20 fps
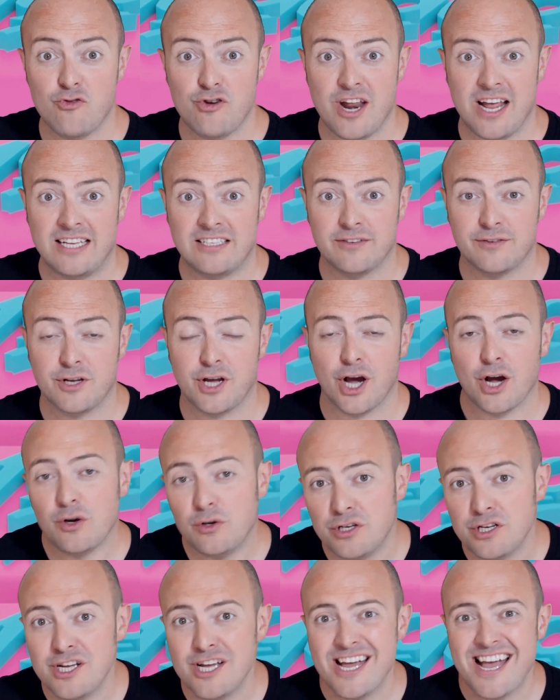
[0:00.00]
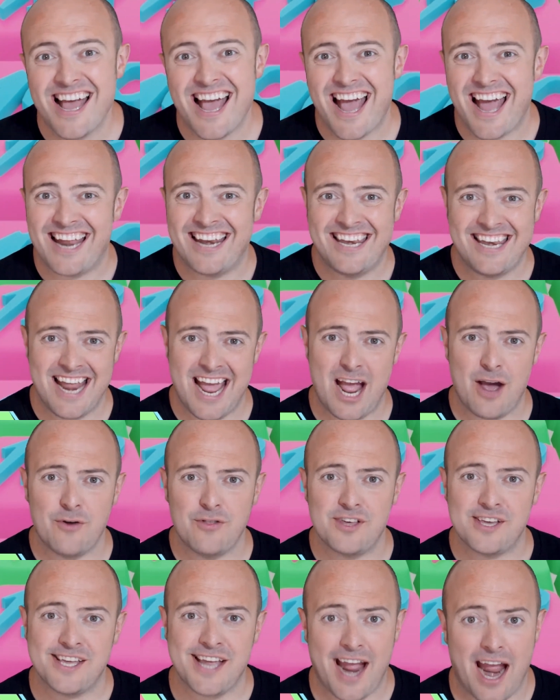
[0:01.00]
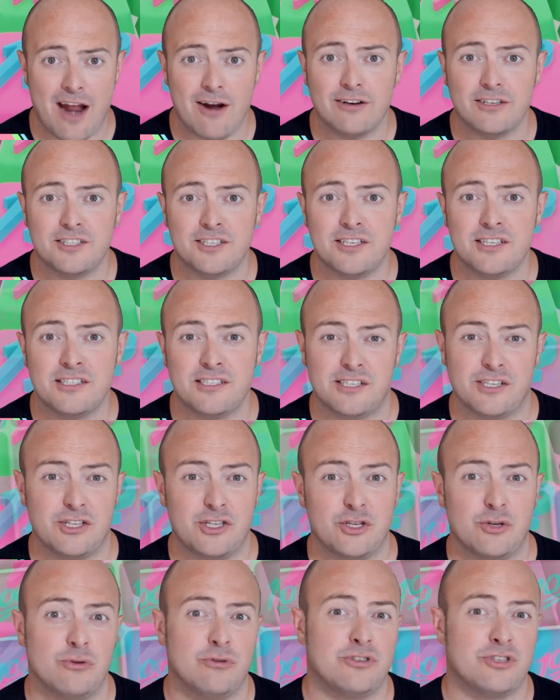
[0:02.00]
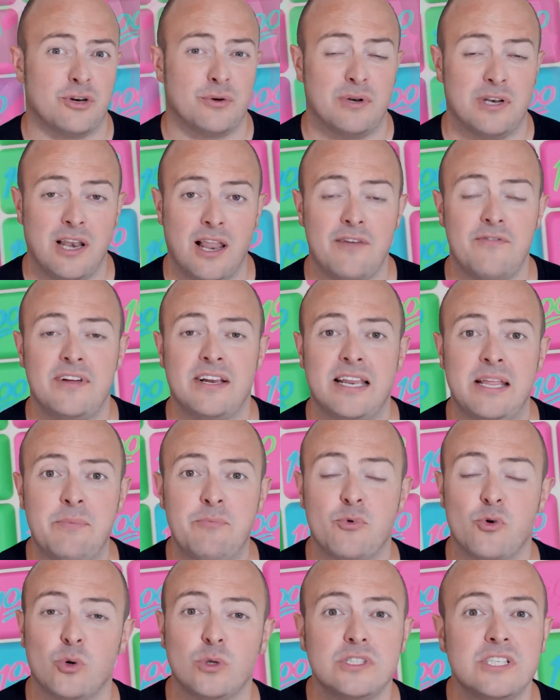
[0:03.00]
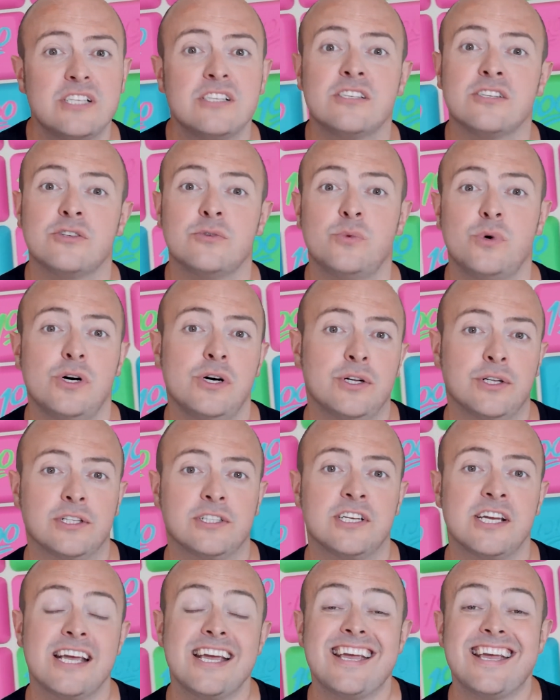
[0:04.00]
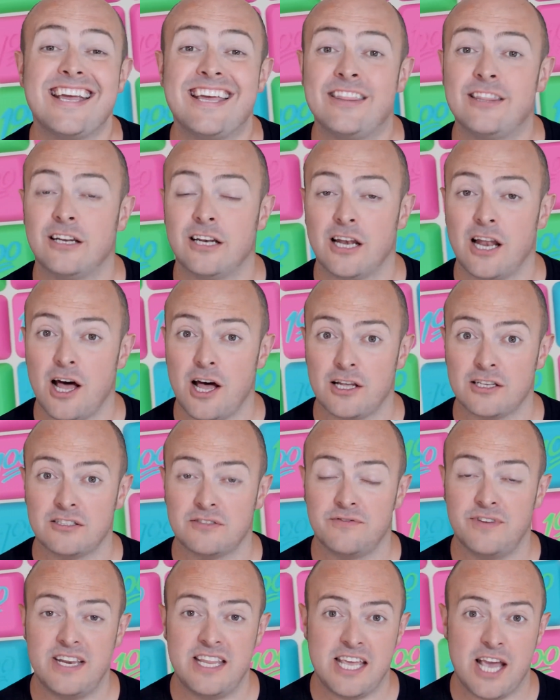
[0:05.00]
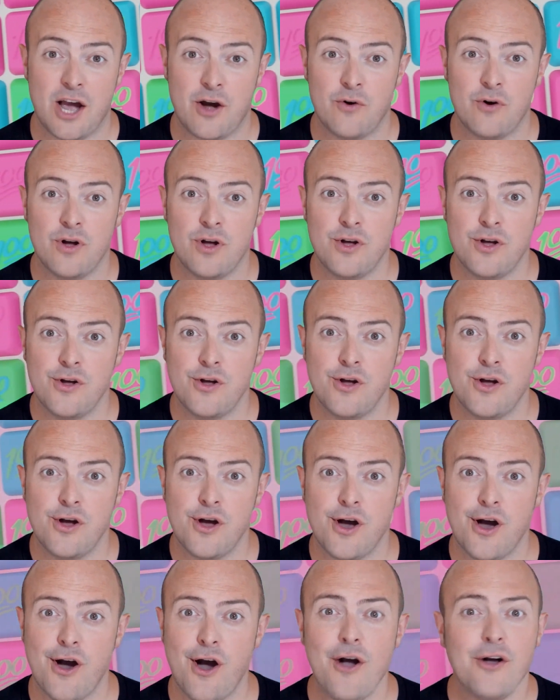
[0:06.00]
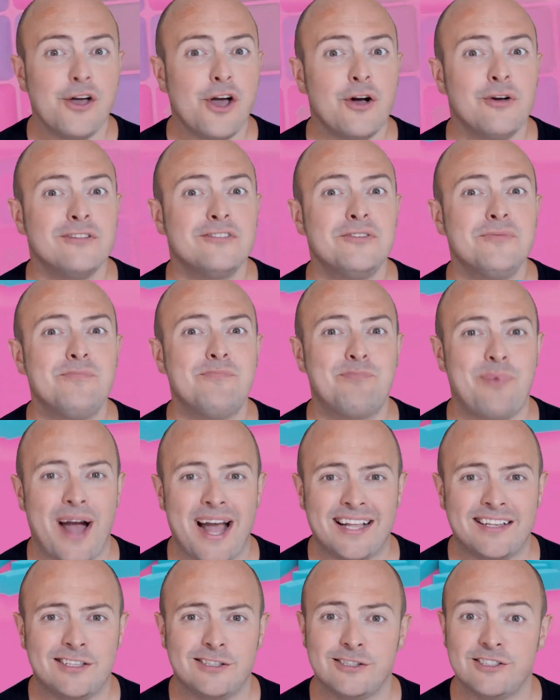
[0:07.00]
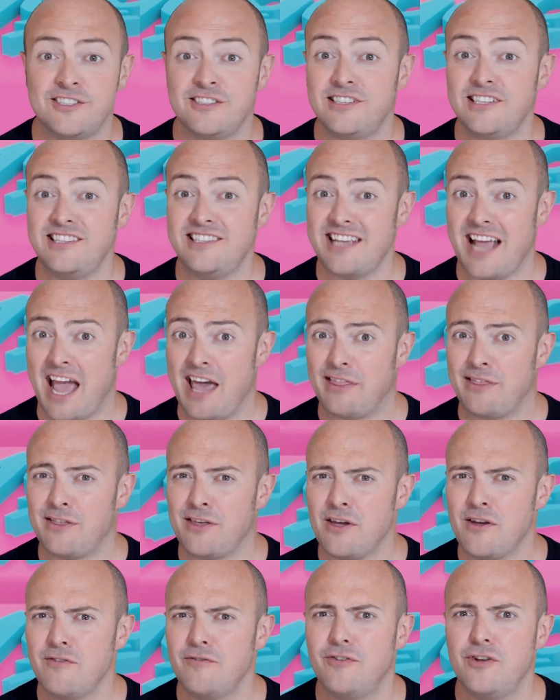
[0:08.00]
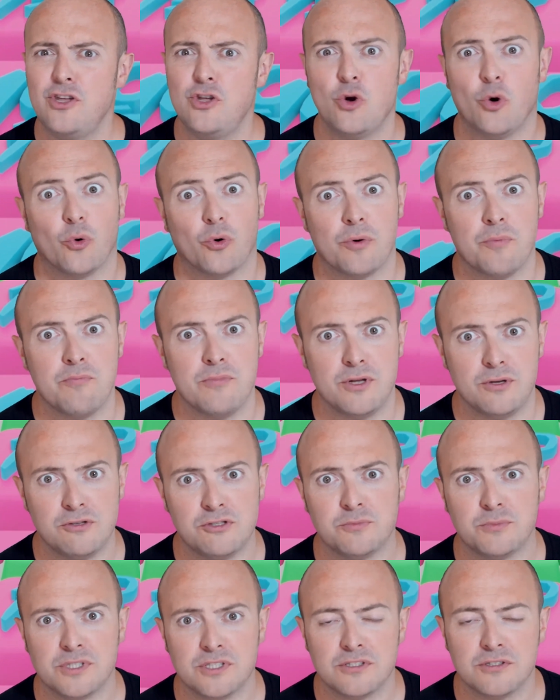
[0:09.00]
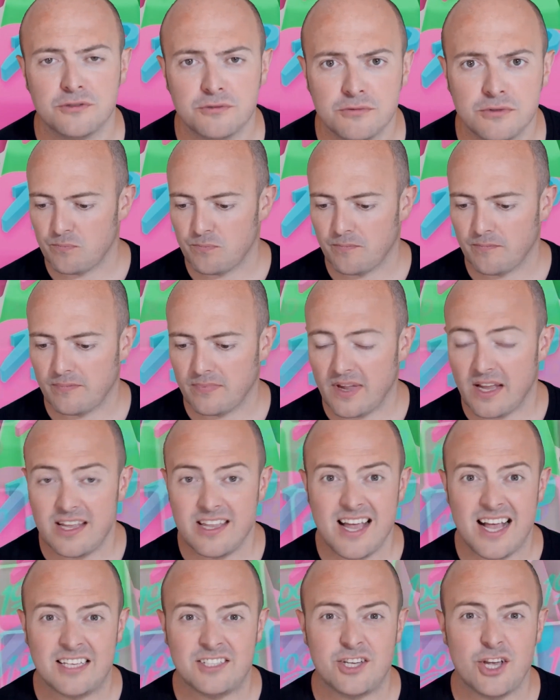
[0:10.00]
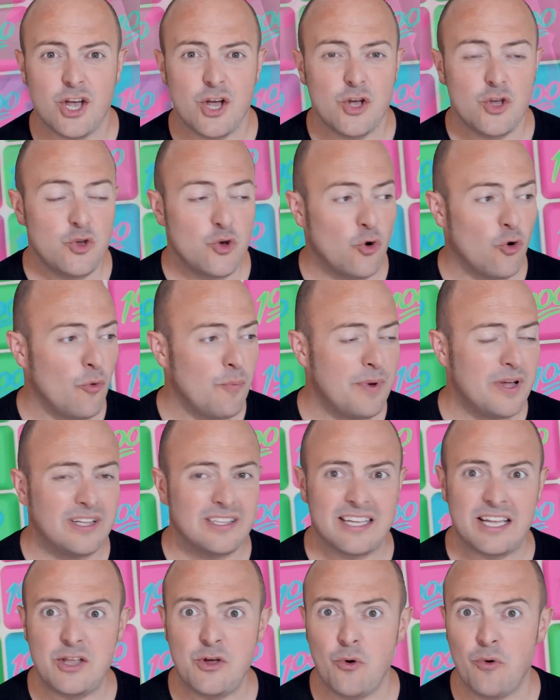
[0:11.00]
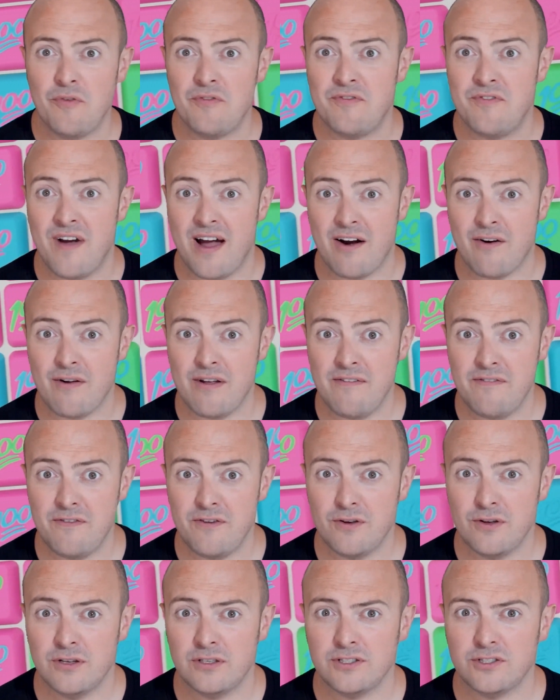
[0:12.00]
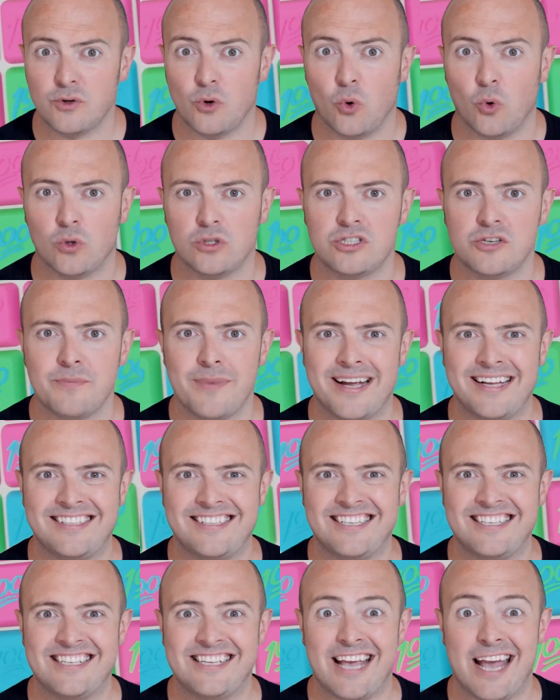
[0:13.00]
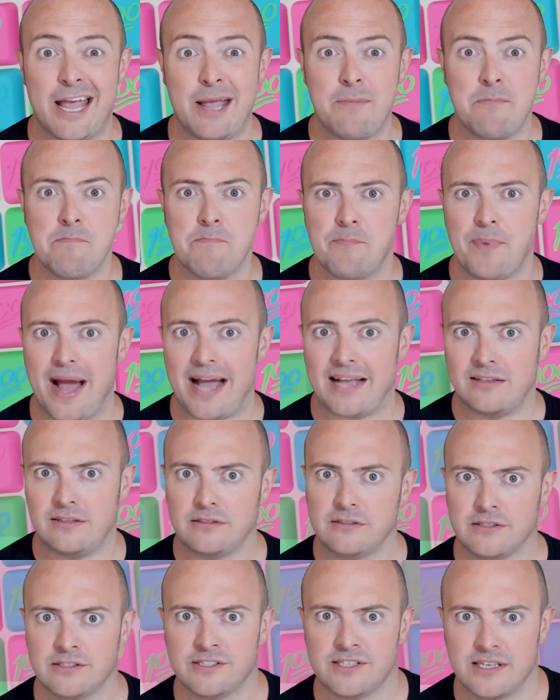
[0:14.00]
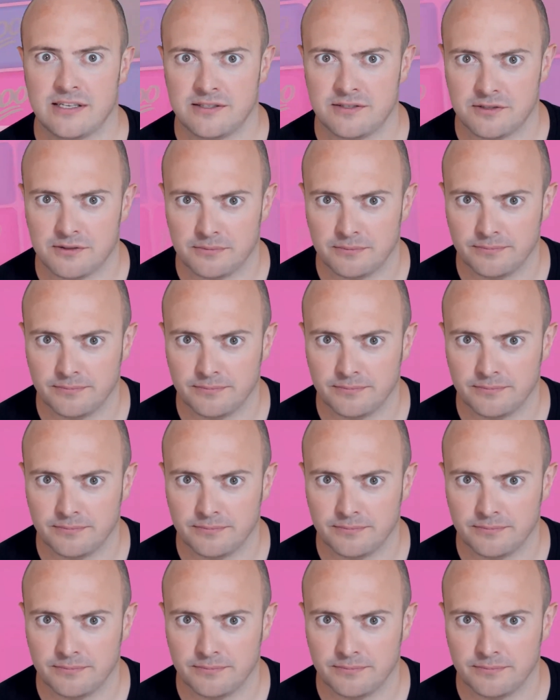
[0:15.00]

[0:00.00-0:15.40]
Days of Code. And now the characters that you so lovingly brought into the world in the last video are going to battle to the death for your amusement. Yes, you're building your very first automated game battle system.